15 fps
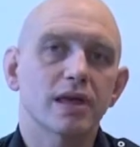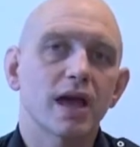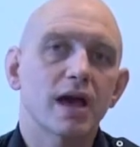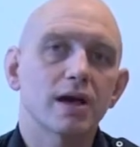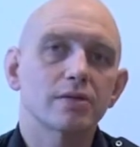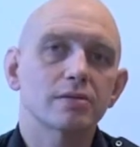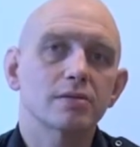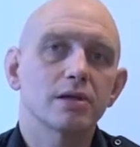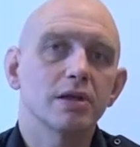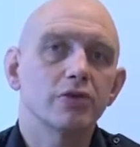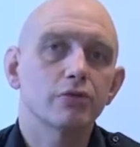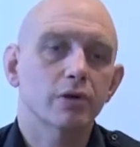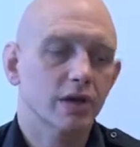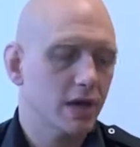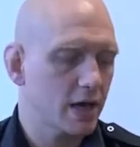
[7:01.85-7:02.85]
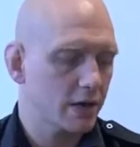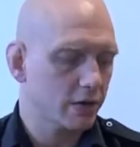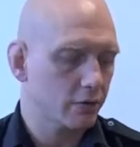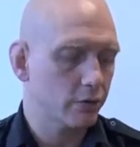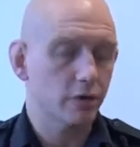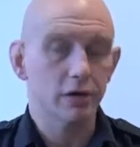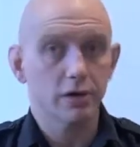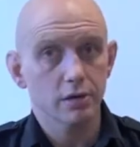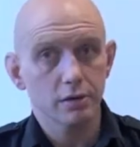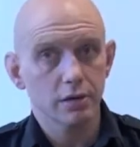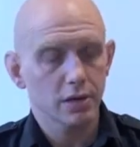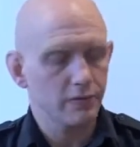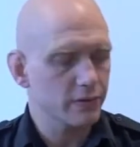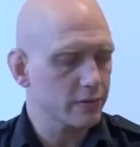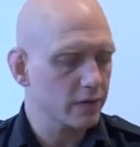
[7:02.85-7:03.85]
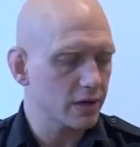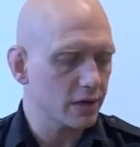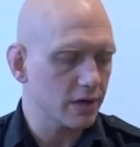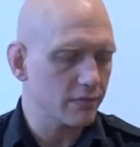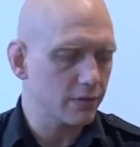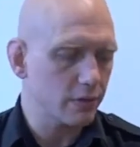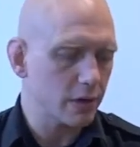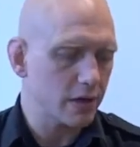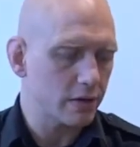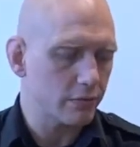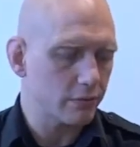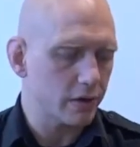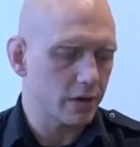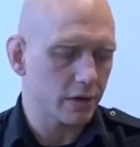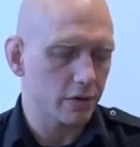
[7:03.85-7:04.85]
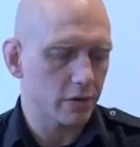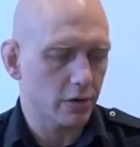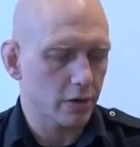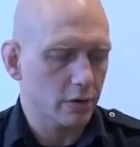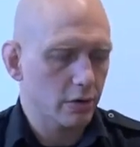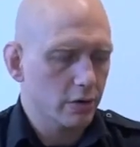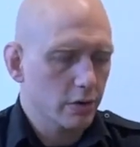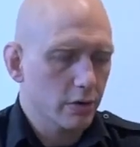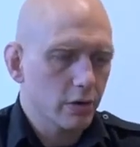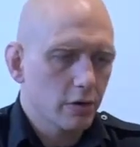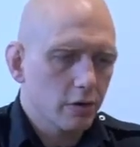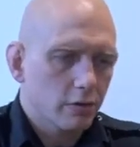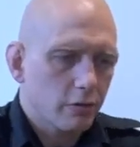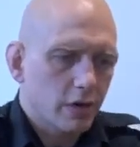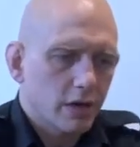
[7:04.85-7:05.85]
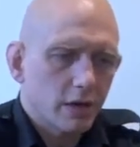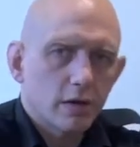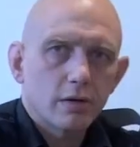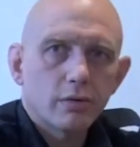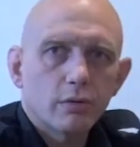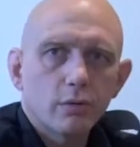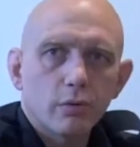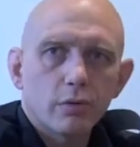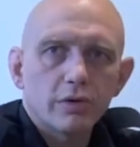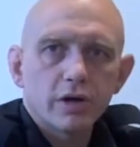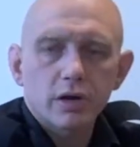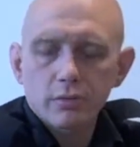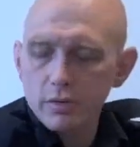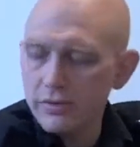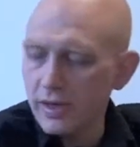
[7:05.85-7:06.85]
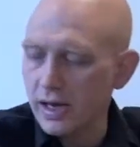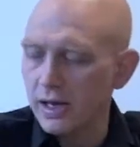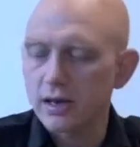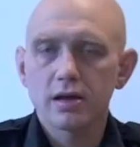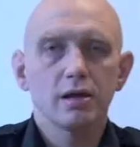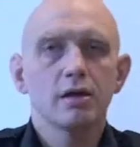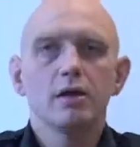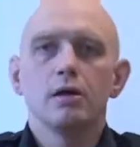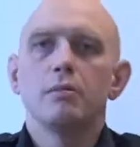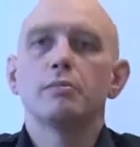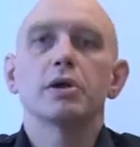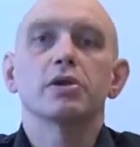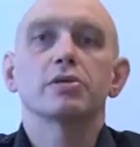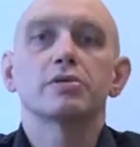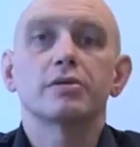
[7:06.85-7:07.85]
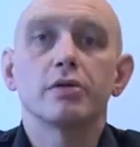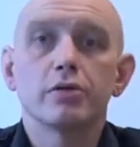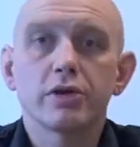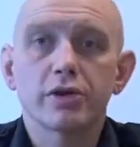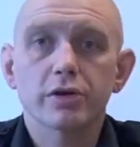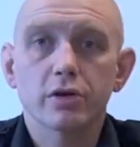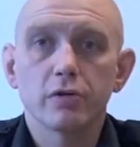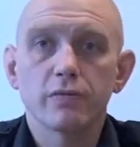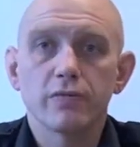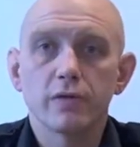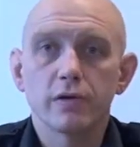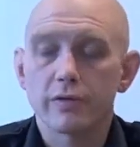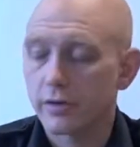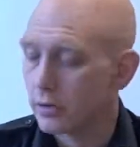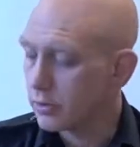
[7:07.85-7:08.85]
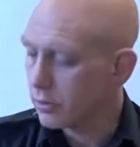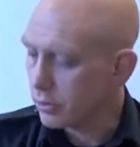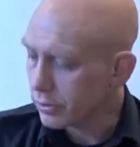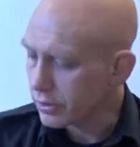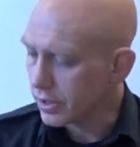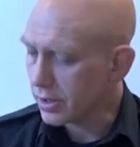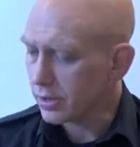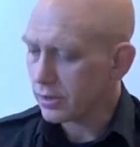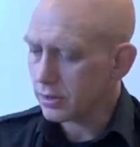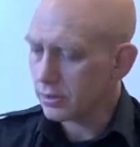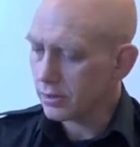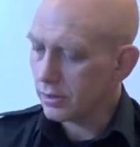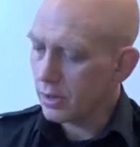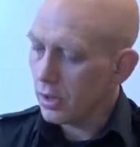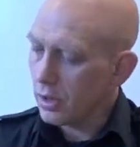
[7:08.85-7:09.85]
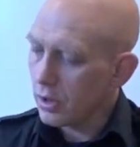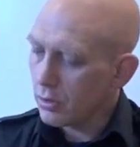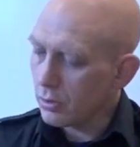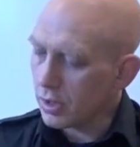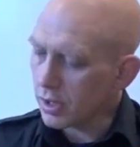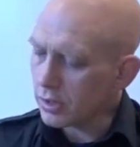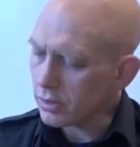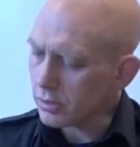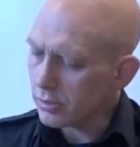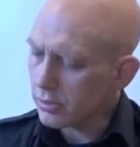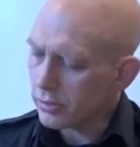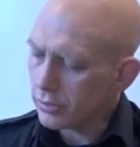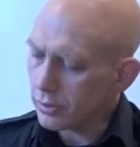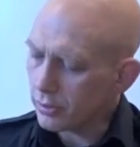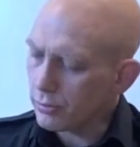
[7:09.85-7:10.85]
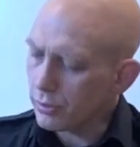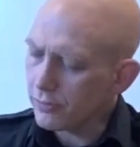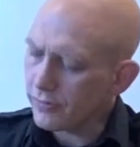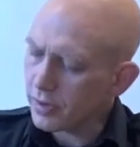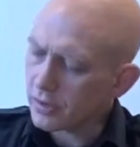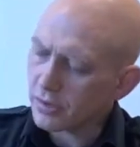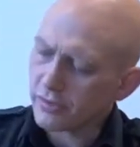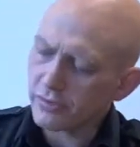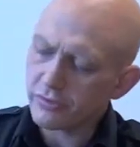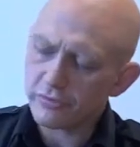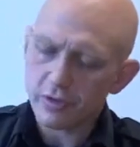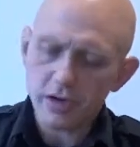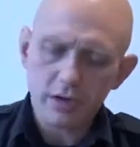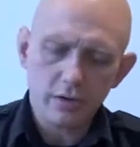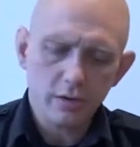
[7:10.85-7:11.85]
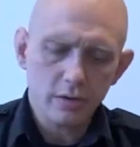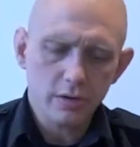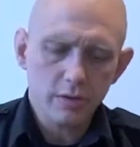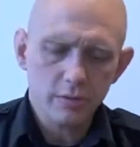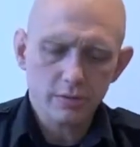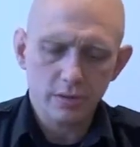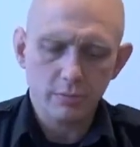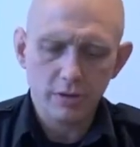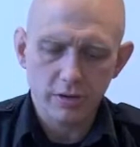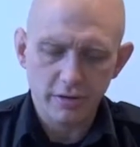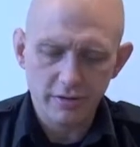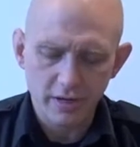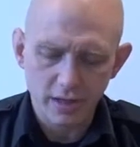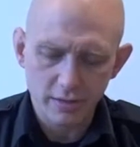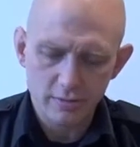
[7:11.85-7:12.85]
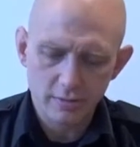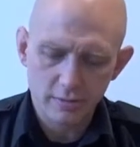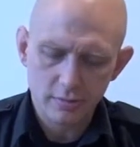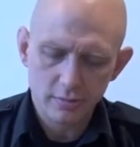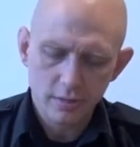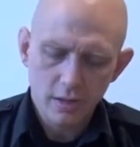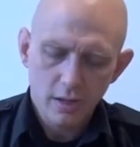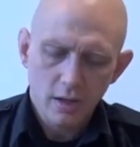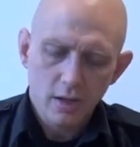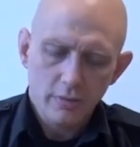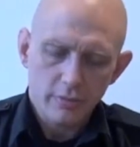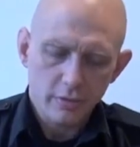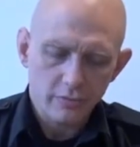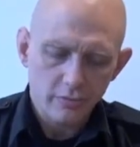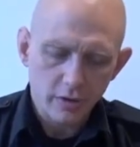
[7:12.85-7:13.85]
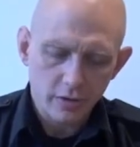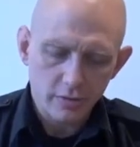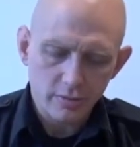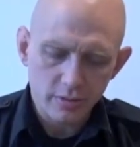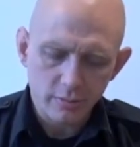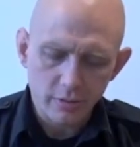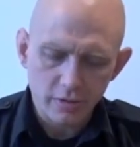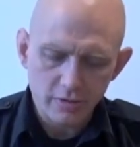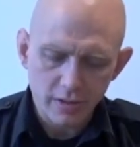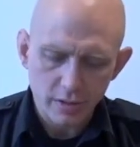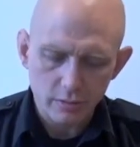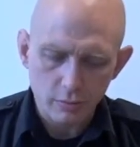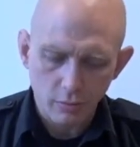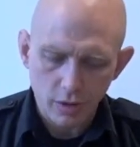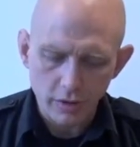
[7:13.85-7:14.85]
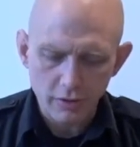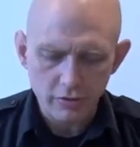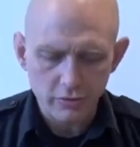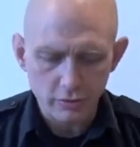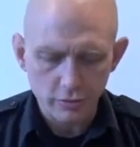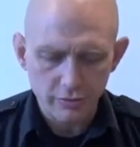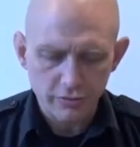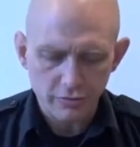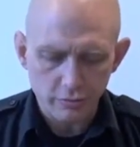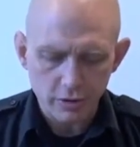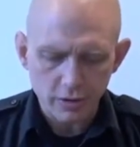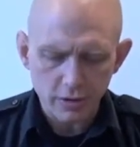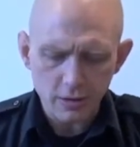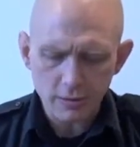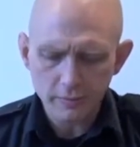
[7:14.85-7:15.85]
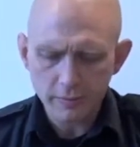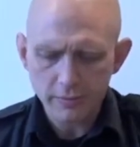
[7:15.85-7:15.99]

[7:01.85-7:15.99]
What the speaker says: gas into a category, if it's going to give you any reading at all. Great, we're done with that. But you still need to go further. Okay, well, you can move on to the Draeger simulant tests. There's Draeger simulant test 1, 2, 3,